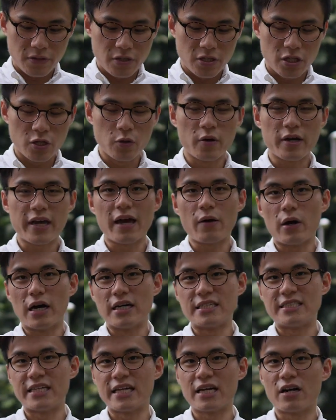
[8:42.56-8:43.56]
you will get
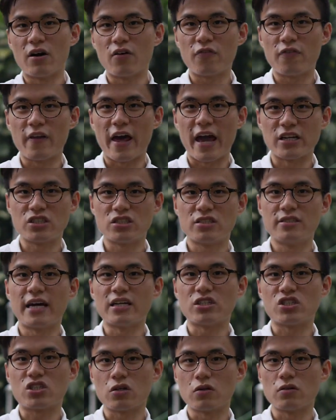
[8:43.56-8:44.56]
a single flash
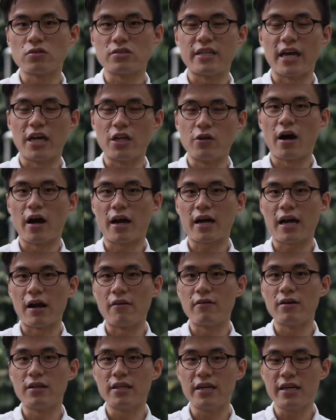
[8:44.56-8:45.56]
that shows that you are
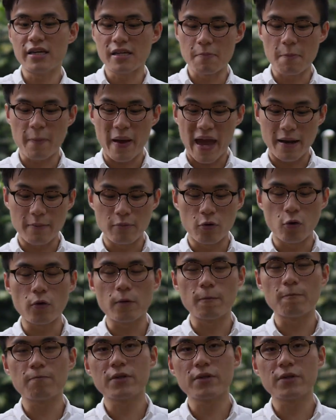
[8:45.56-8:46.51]
currently in pan mode.